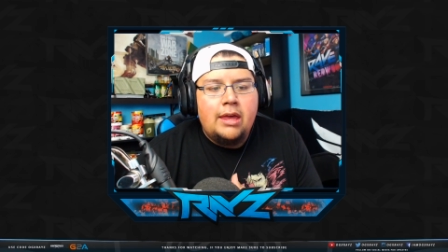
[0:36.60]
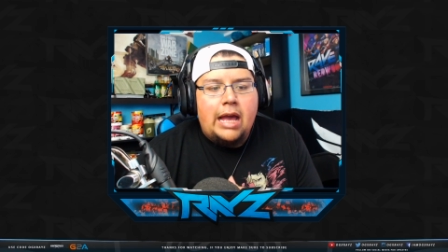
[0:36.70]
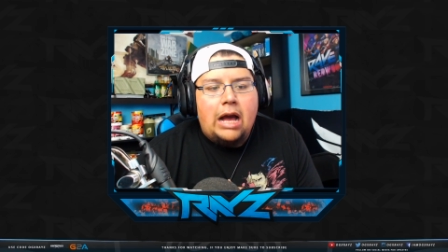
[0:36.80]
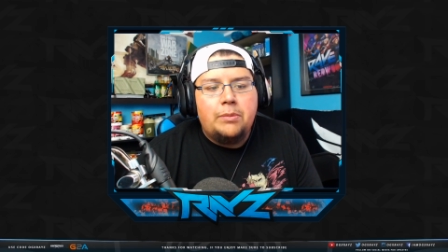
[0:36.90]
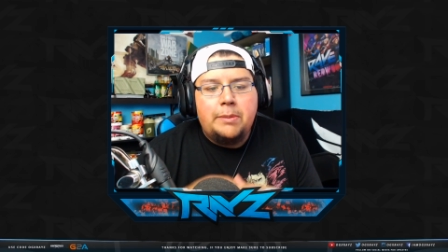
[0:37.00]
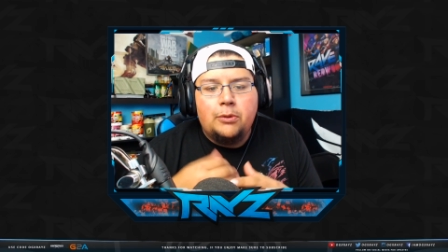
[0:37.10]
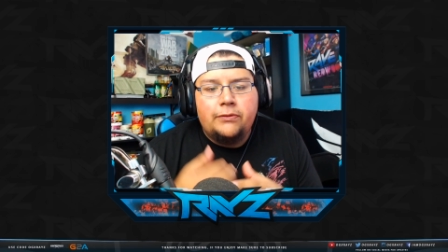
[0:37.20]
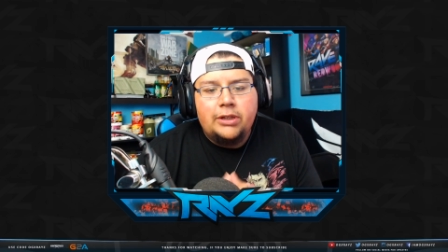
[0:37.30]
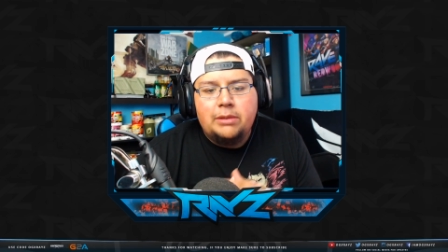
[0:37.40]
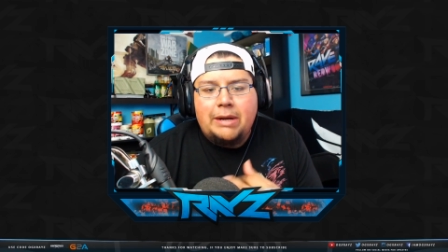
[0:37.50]
how people
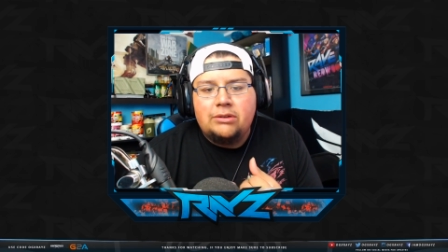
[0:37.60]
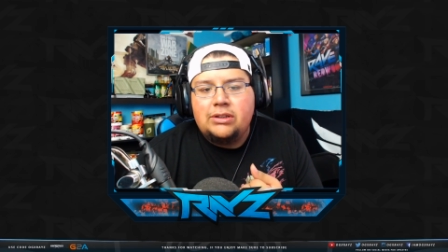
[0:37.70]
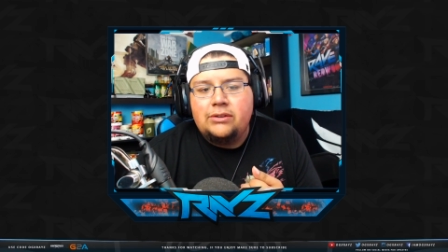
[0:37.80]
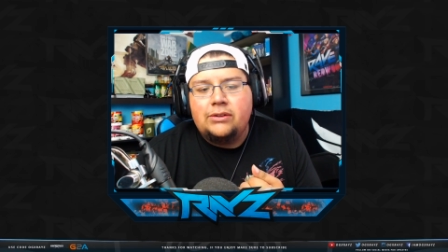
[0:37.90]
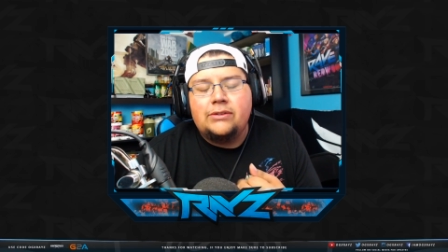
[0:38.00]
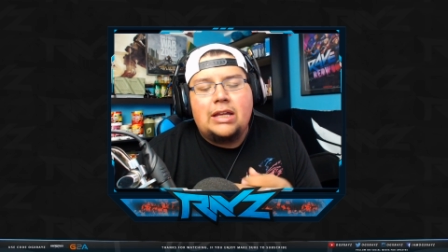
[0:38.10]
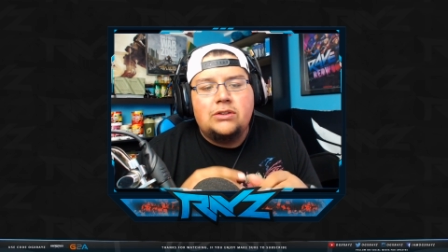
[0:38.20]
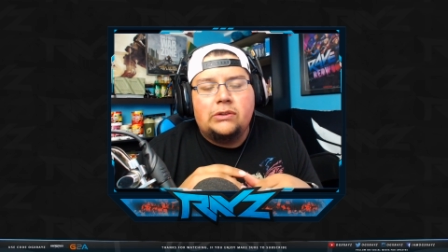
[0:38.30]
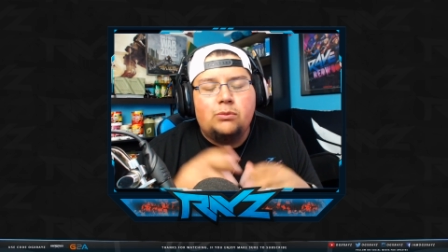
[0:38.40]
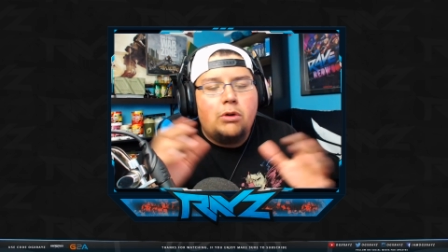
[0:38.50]
feel about this. It's not
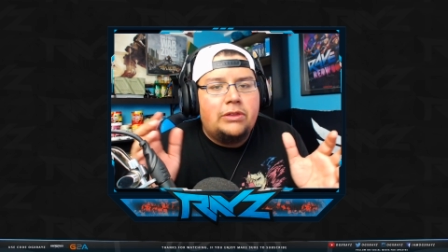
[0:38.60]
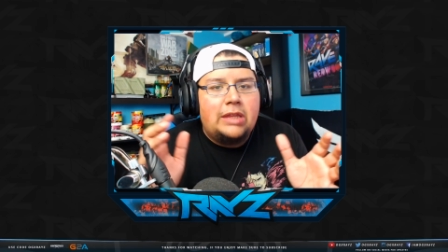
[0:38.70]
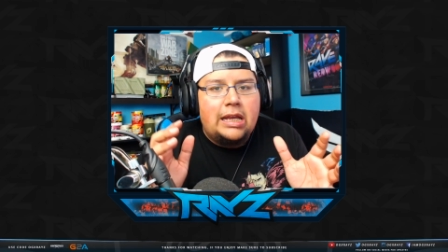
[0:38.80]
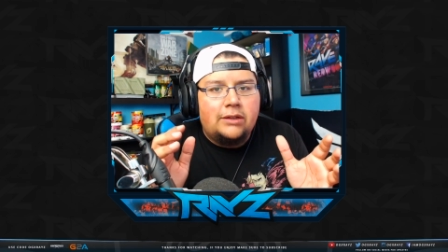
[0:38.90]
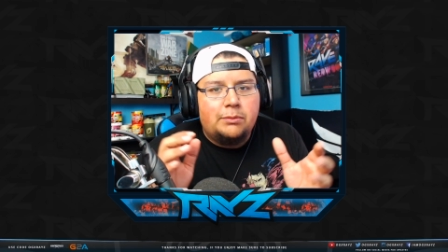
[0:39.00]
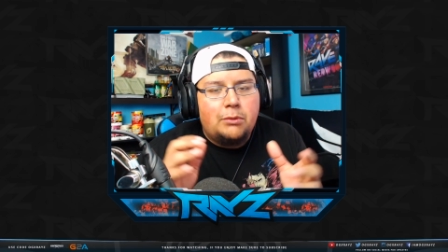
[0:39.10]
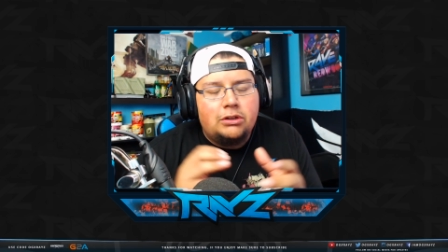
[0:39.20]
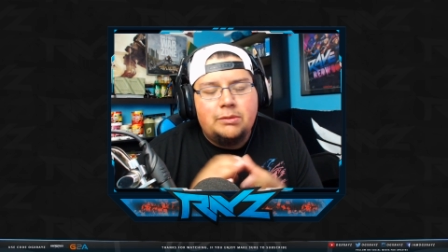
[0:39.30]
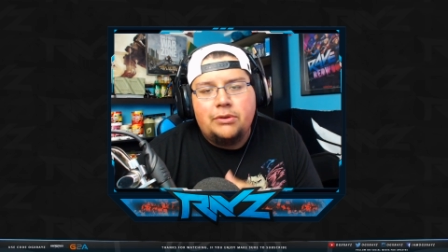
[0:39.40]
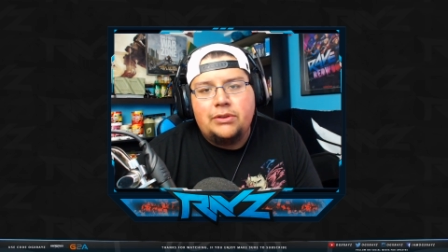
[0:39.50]
just one thing, it's
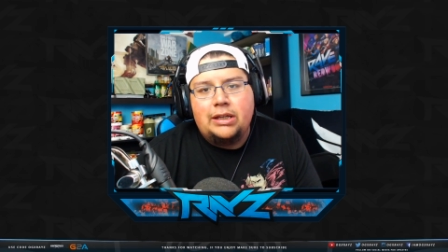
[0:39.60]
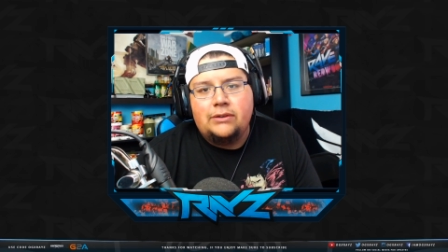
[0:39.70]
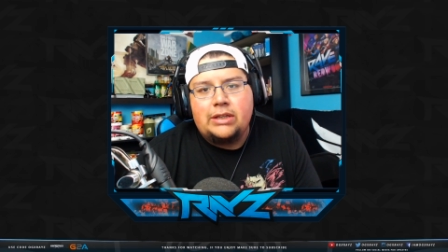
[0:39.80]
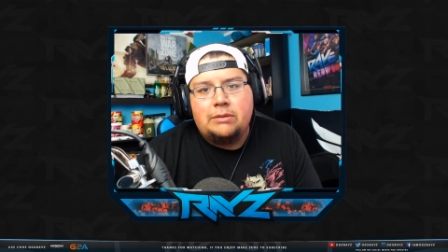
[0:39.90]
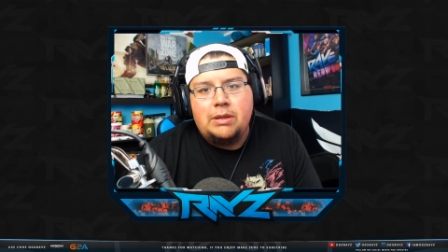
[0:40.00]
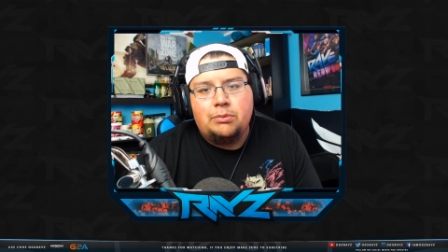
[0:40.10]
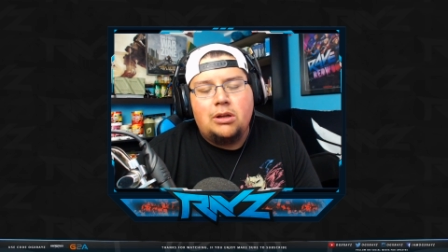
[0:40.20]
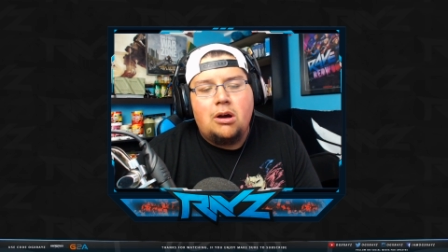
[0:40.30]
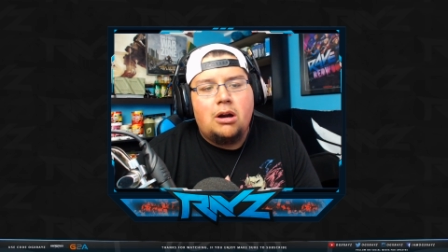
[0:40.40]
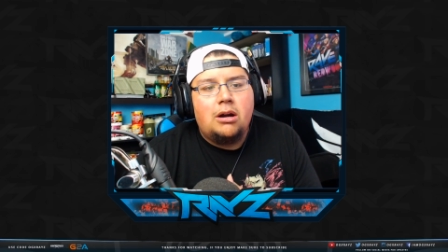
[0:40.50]
multiple things that
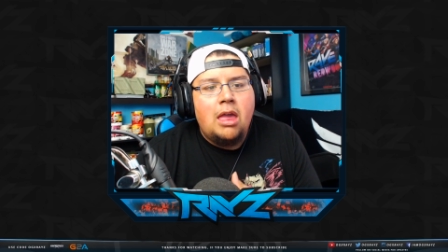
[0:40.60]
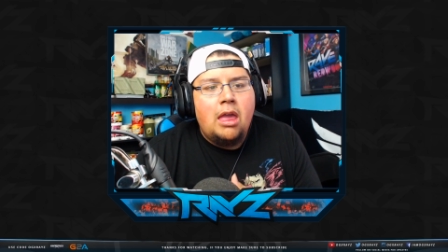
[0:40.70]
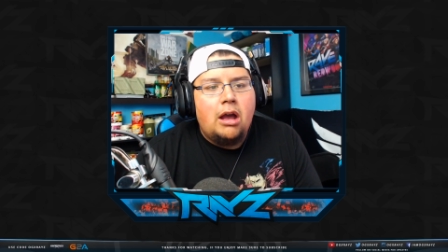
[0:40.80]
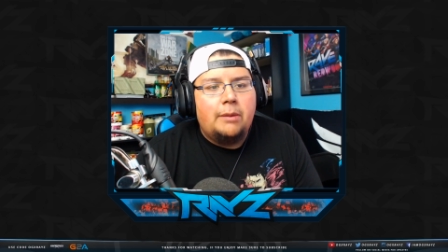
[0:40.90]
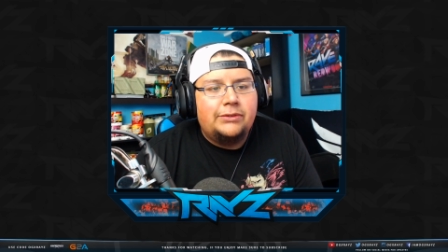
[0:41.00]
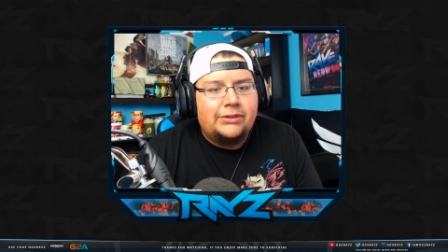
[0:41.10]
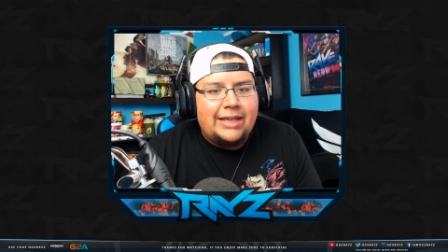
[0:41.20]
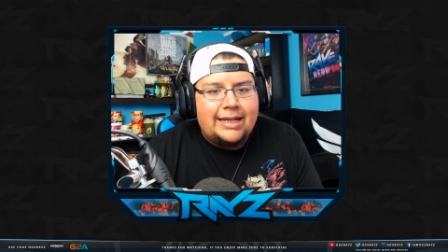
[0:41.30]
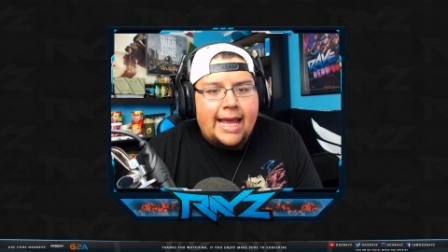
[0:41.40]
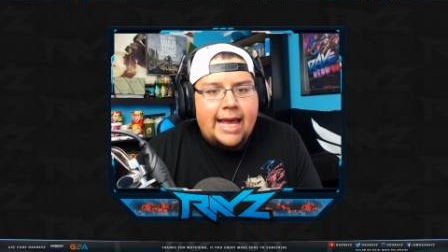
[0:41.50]
people are
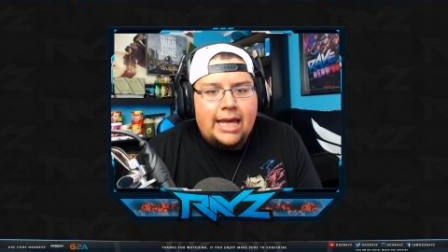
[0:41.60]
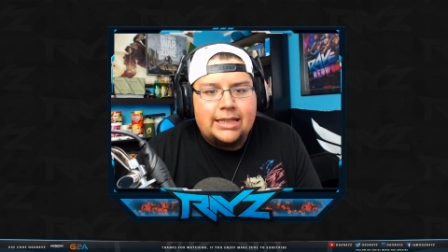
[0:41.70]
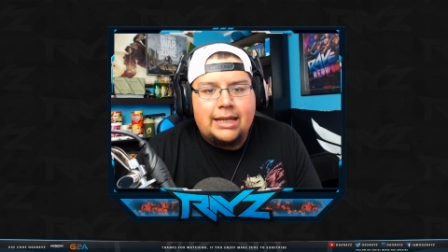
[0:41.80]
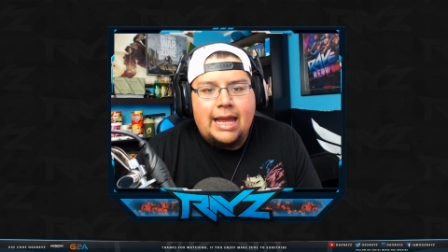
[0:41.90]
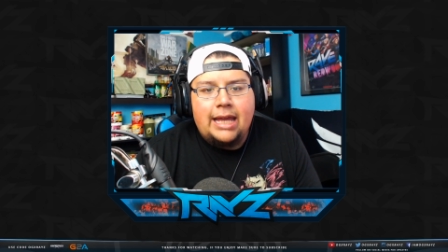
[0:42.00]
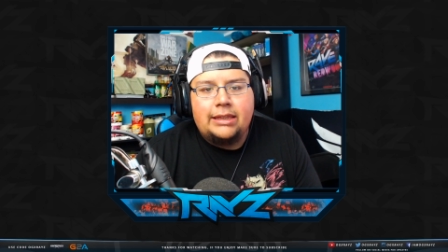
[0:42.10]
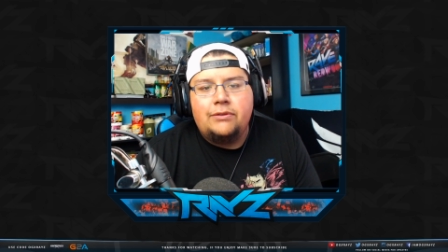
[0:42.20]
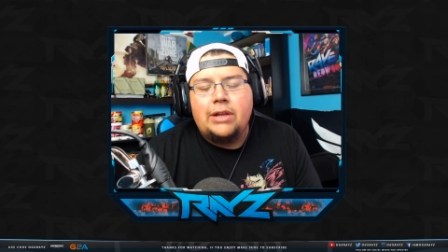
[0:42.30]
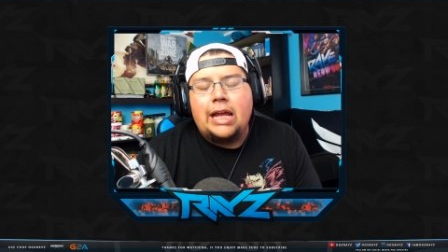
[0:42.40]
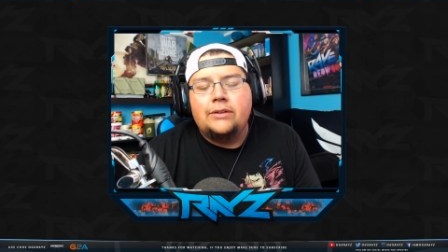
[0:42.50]
upset at. And
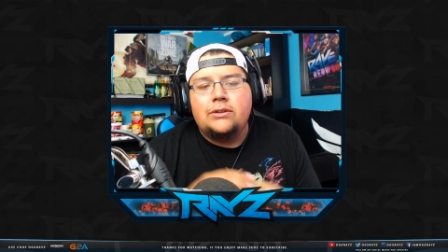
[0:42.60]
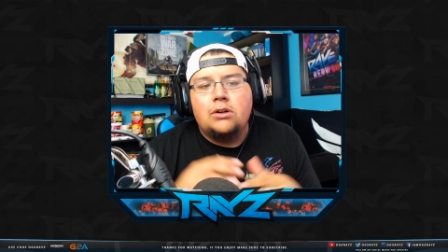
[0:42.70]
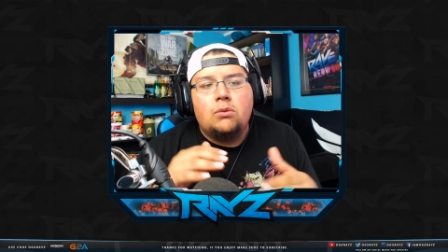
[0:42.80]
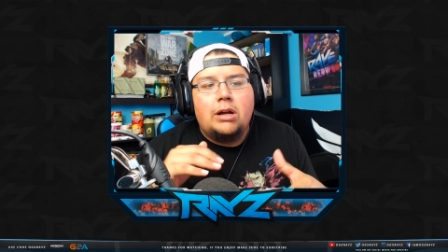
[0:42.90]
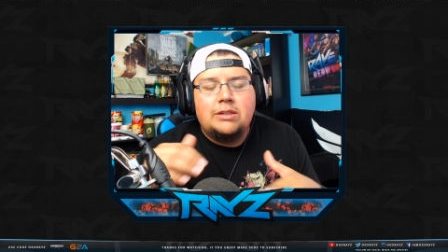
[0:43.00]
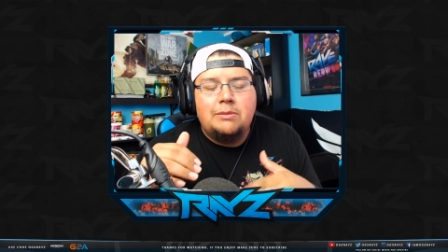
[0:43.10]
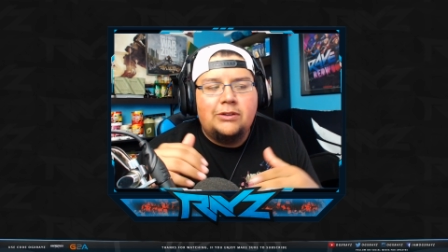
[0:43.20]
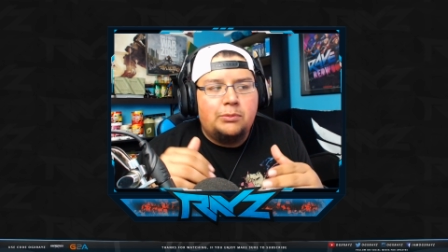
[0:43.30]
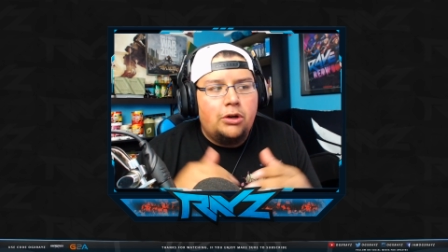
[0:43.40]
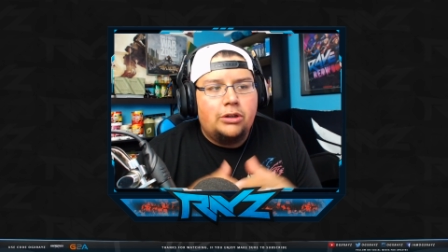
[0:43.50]
if you guys don't want to be
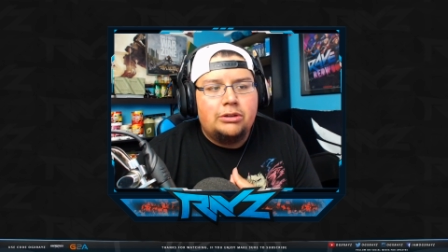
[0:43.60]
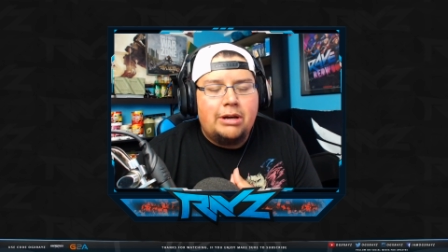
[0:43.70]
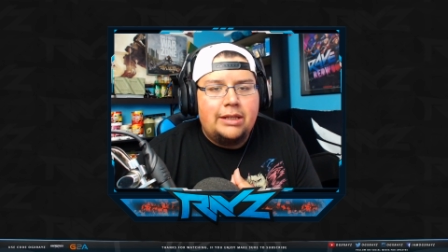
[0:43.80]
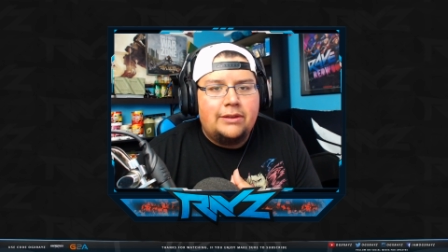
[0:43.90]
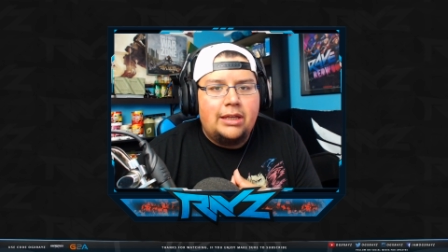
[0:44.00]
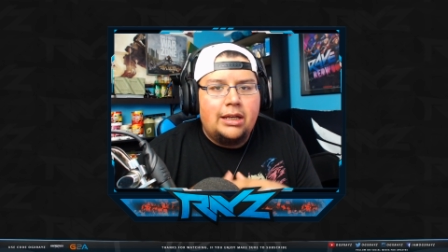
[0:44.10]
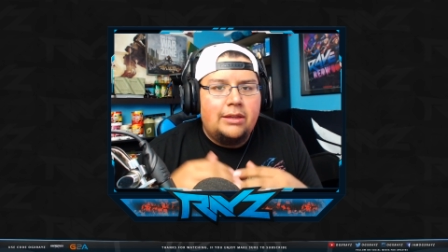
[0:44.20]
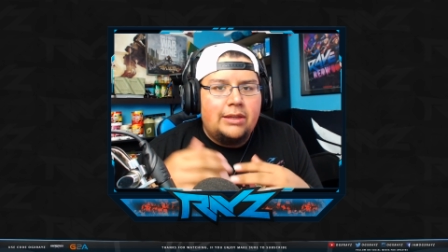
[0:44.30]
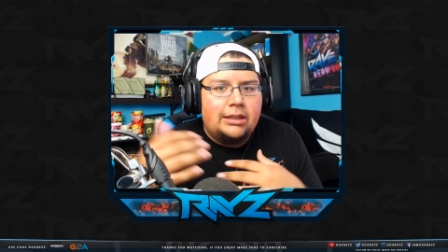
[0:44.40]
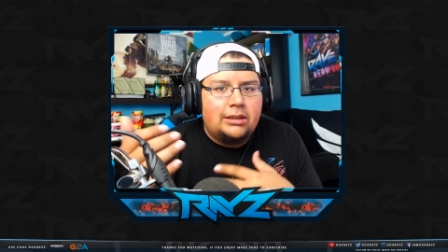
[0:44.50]
spoiled or anything,
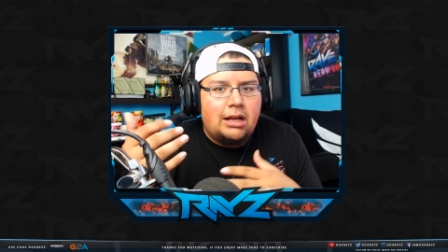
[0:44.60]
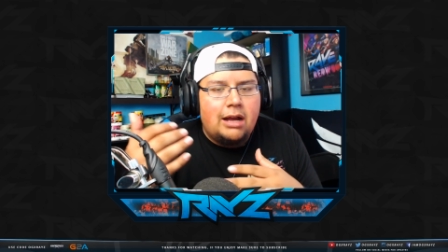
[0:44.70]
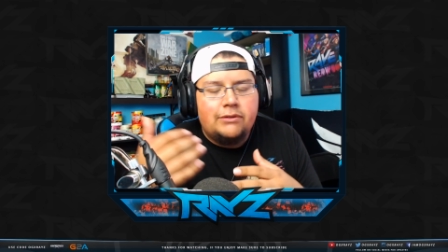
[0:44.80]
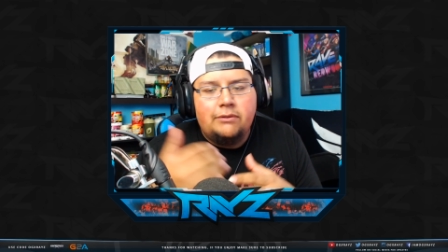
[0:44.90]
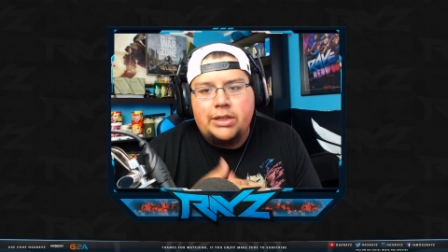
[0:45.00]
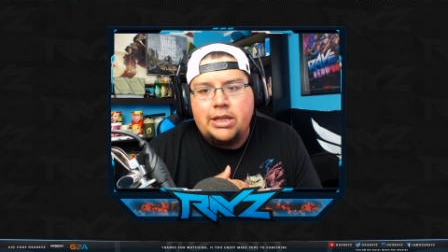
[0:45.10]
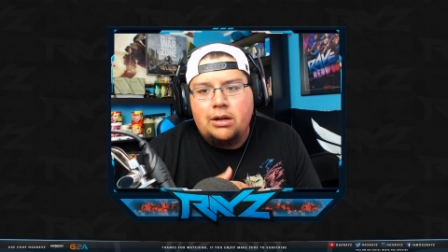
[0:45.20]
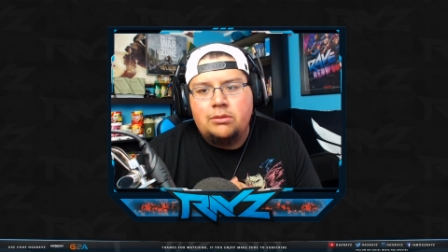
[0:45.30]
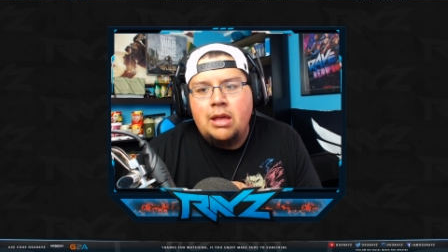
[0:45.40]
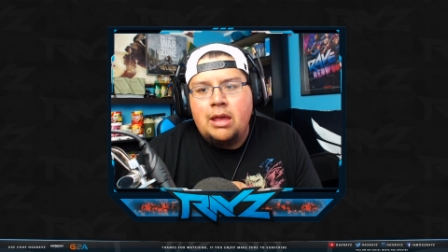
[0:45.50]
then click off the video,